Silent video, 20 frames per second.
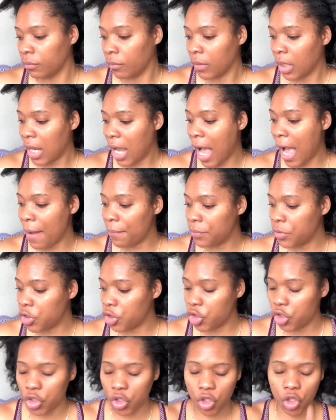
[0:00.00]
cap to
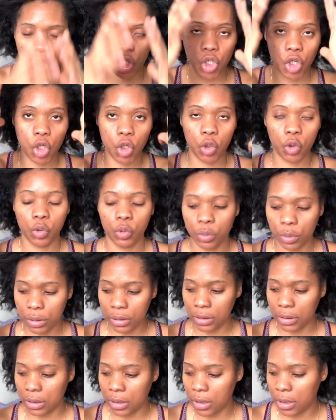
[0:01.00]
just, you
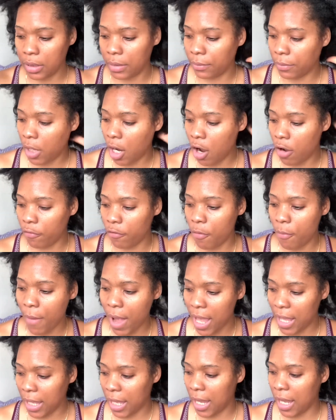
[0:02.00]
know, cover
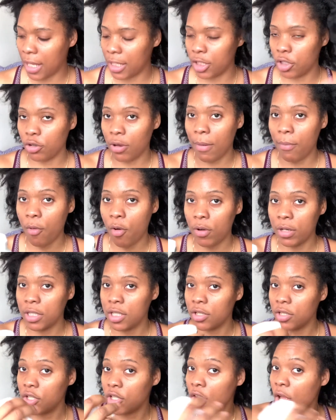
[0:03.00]
my hair. So I'm going
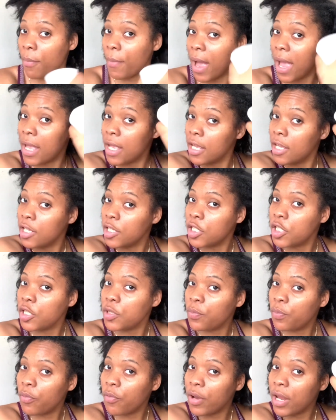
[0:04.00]
to start by
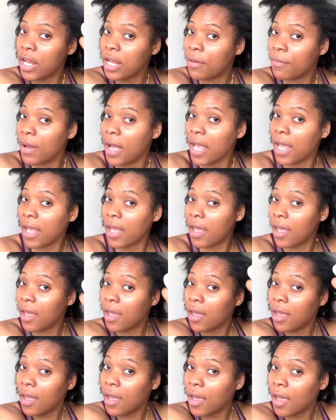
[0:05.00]
spraying my
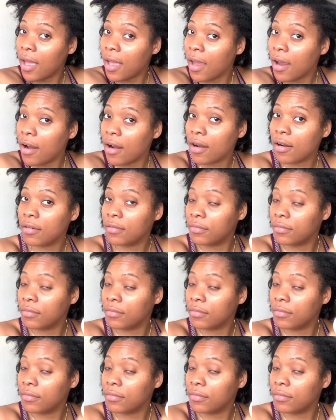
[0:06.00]
hair.